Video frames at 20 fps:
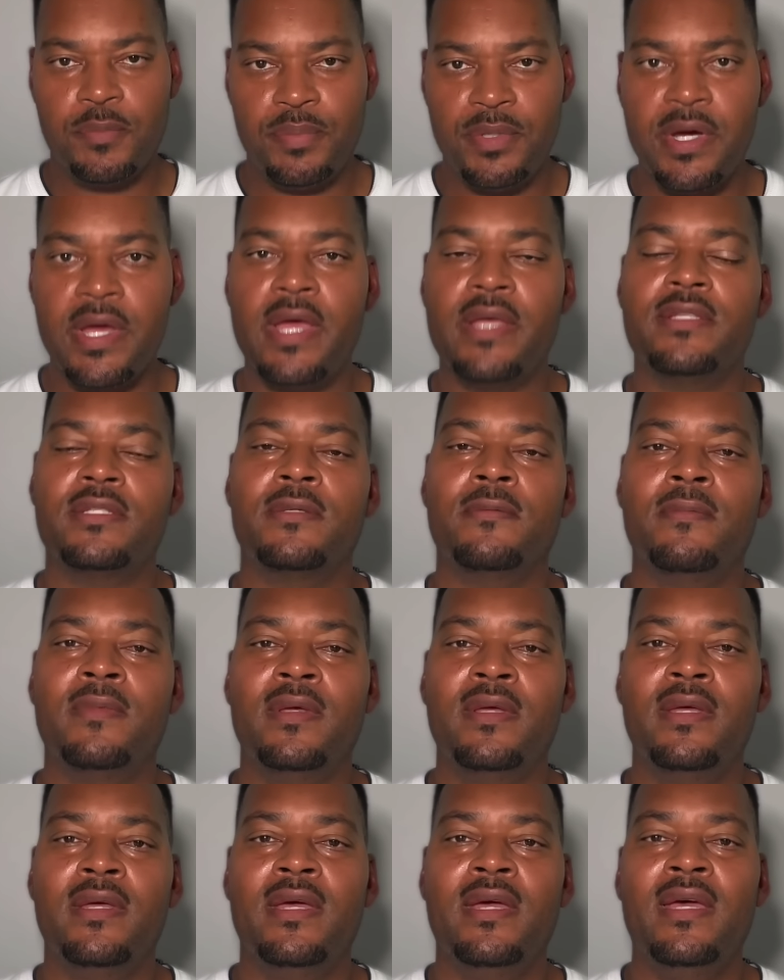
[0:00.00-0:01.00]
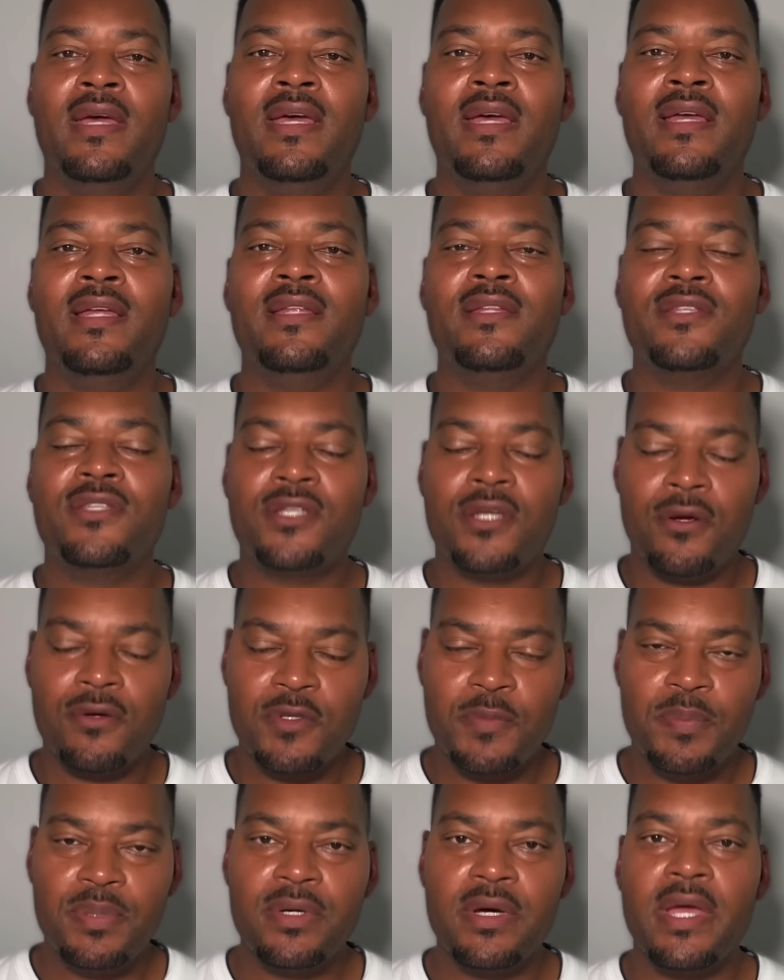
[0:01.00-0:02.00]
plants.
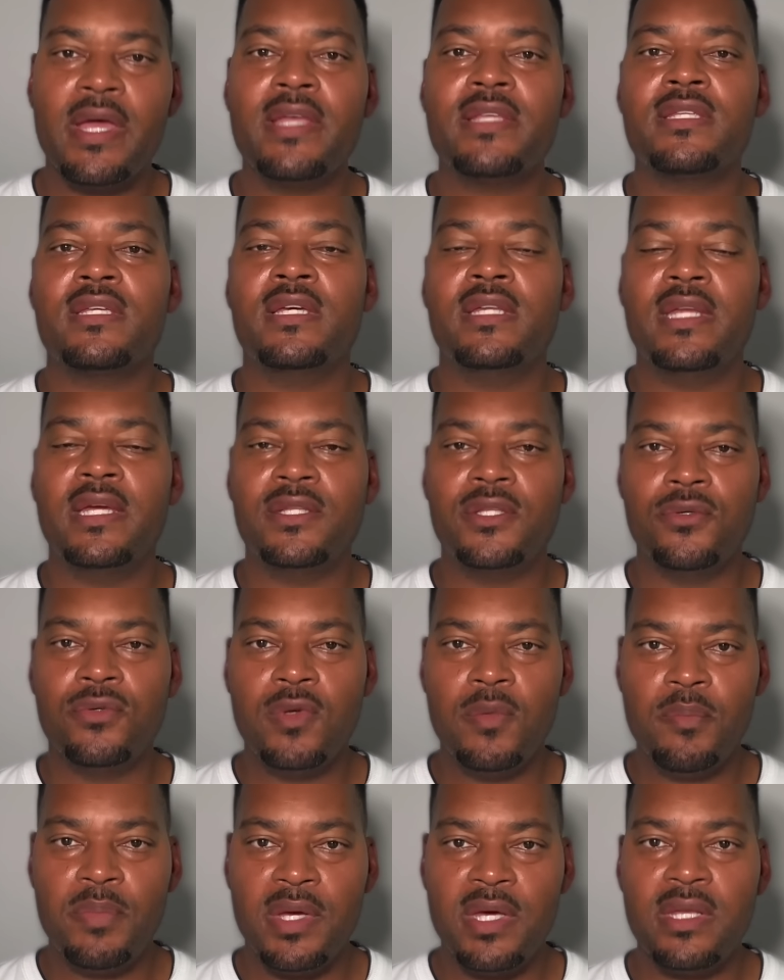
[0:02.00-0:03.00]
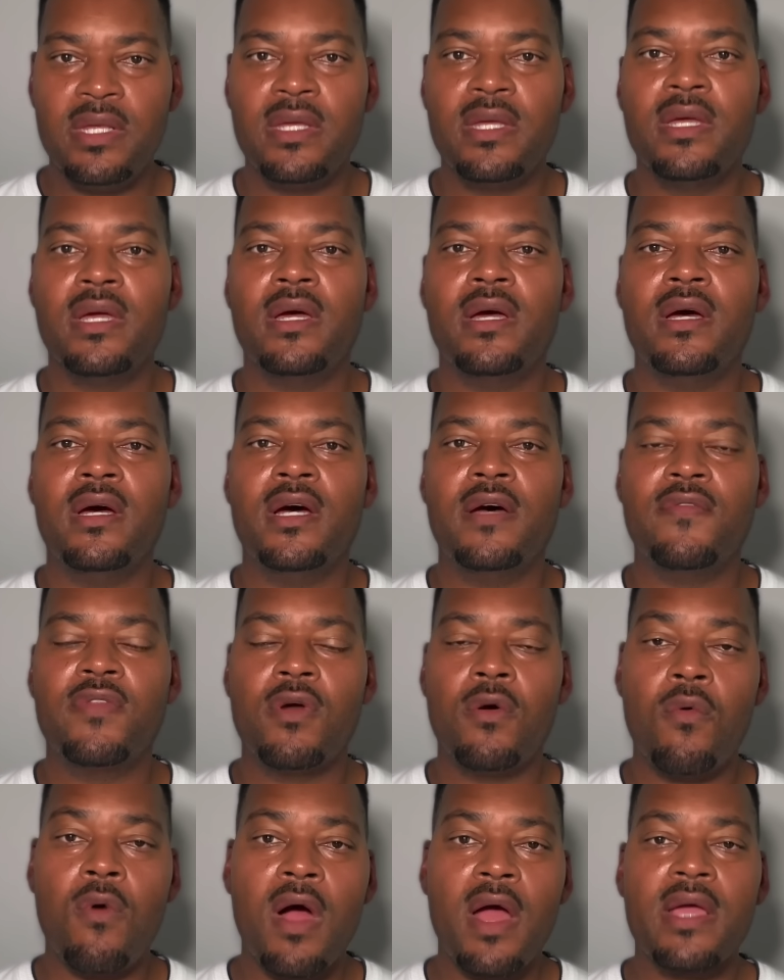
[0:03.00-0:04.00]
Church plants, and they do the bidding of
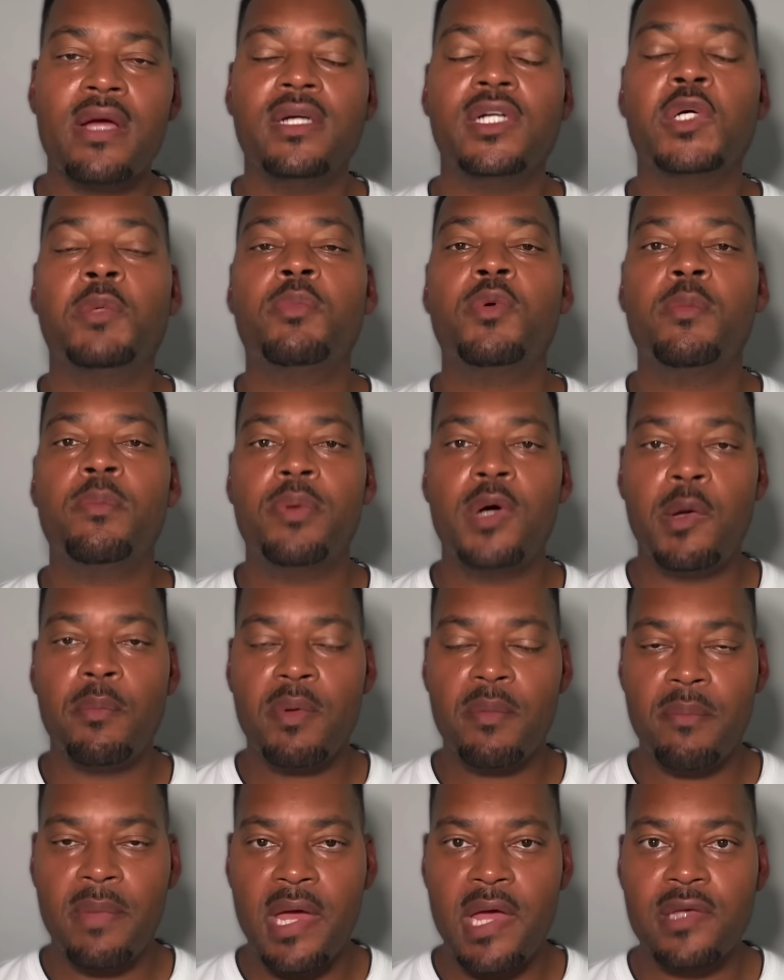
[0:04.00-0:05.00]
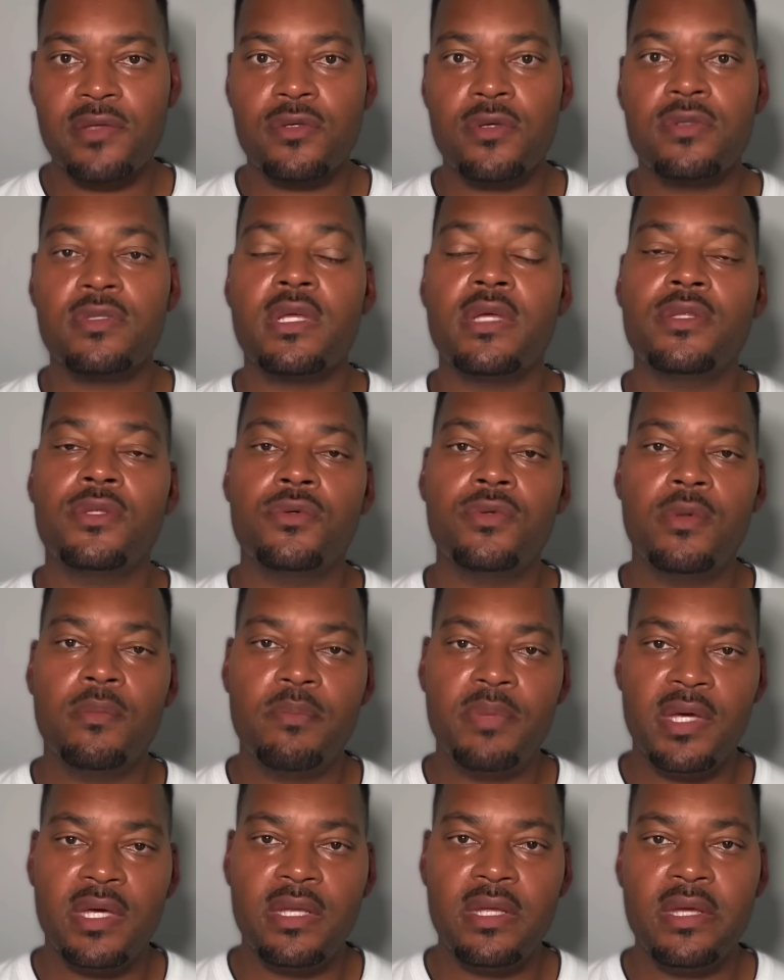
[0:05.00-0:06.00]
the white liberal puppet masters. They do the
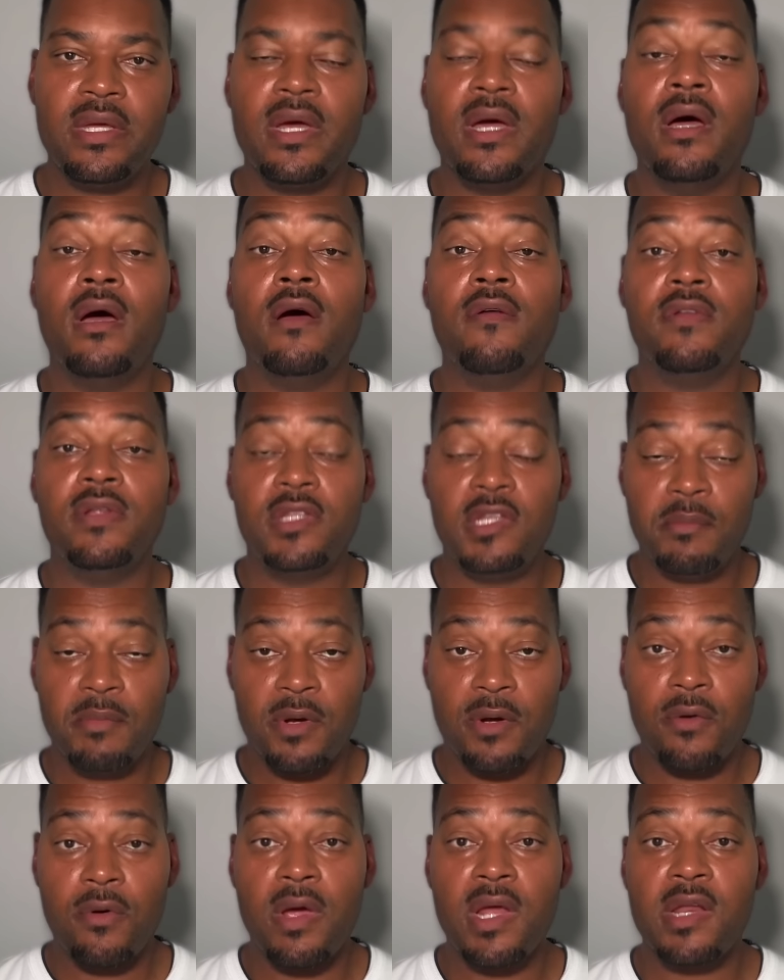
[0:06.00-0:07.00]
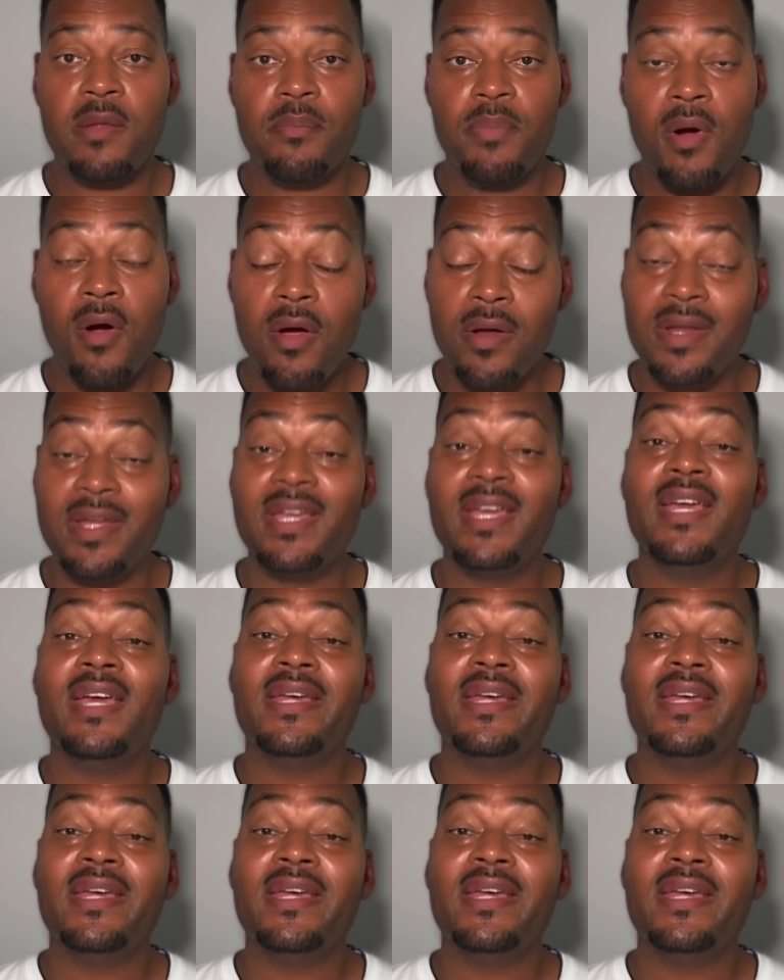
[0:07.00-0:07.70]
bidding of the Democratic Party.